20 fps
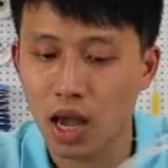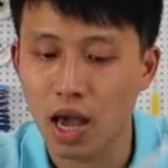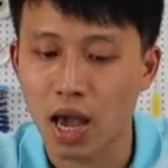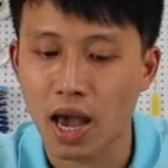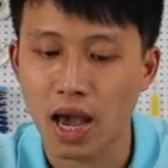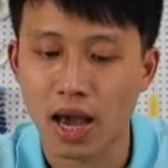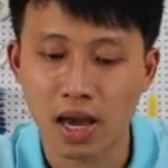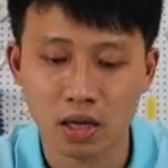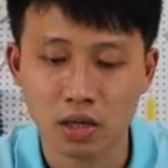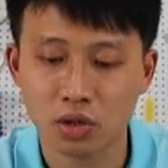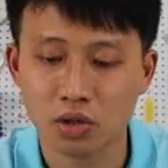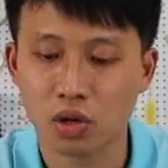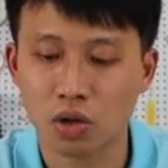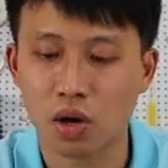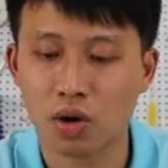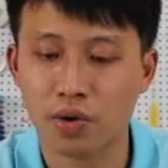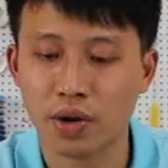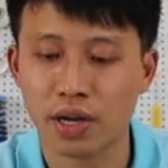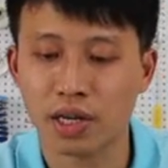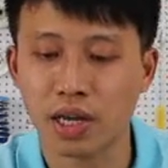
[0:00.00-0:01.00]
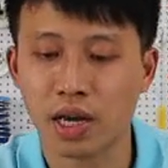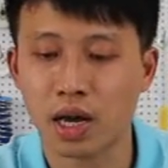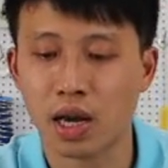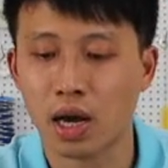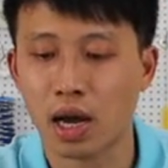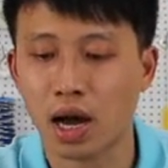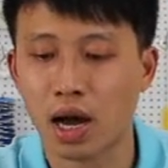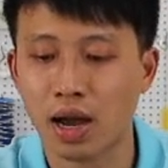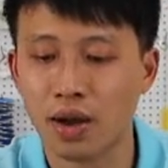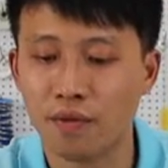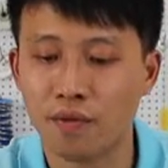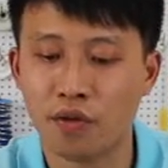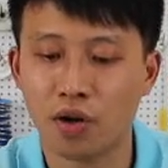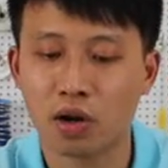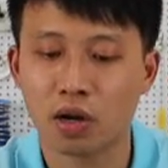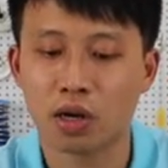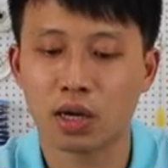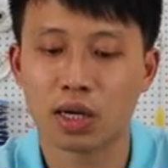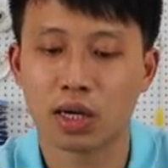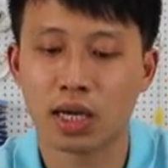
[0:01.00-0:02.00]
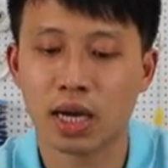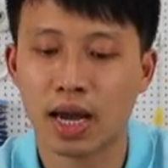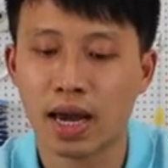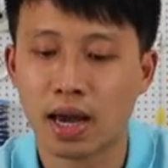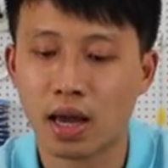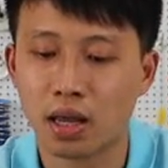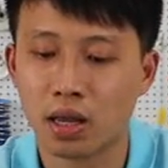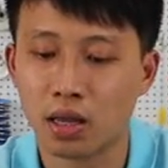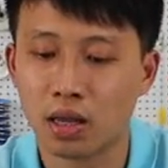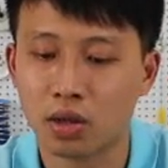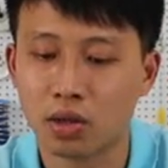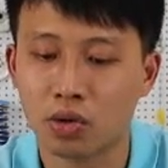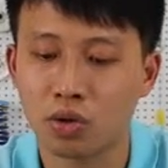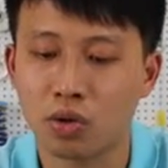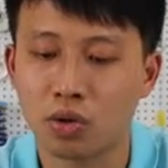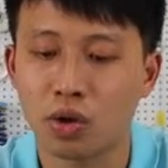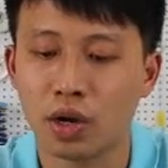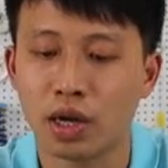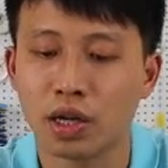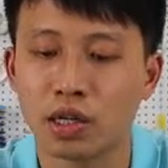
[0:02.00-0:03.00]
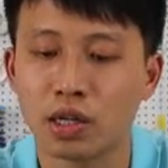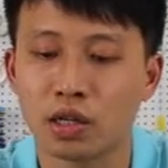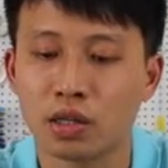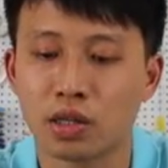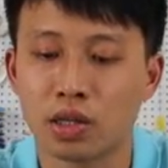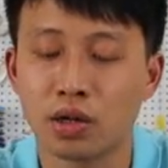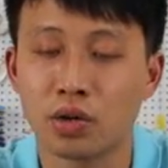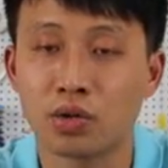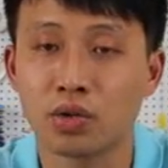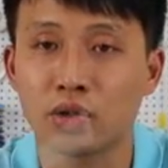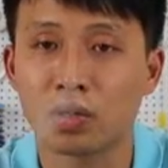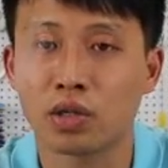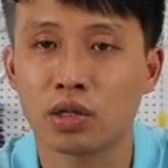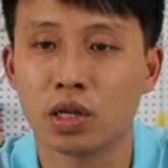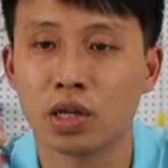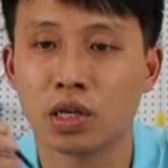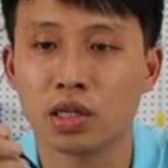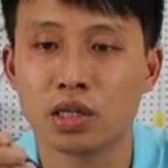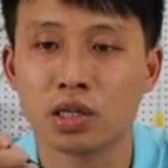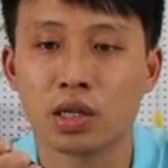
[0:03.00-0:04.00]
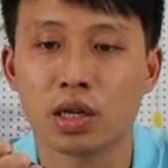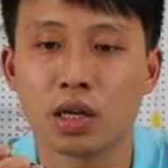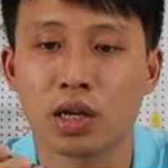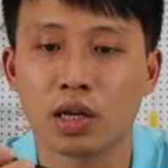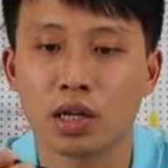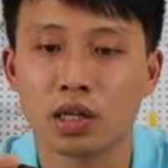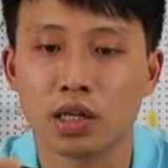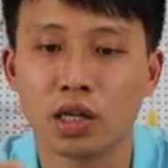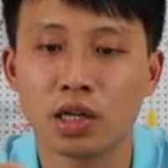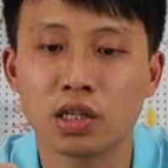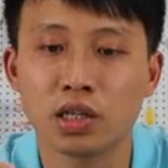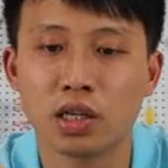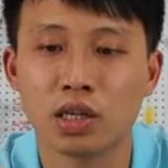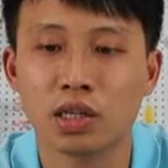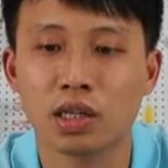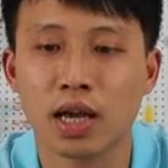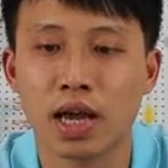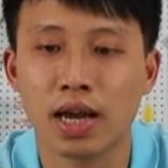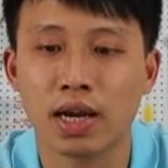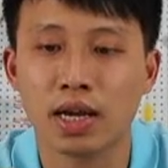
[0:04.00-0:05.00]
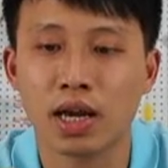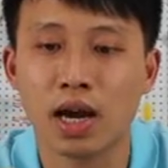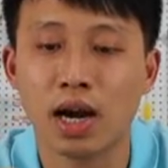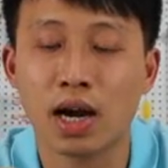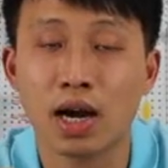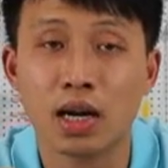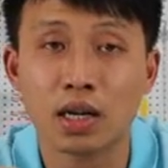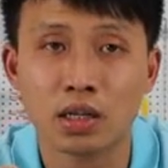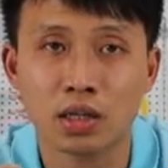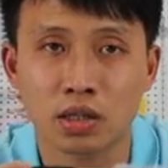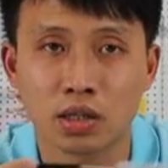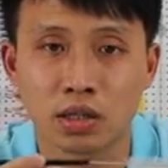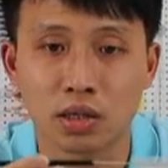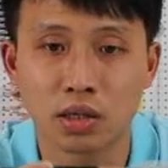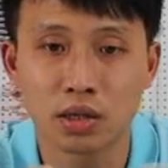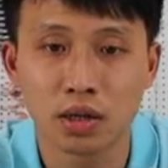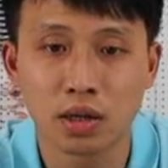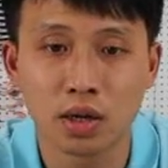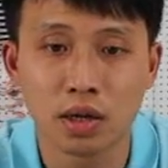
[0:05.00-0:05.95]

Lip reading: And sorry that I forget to introduce this. This is another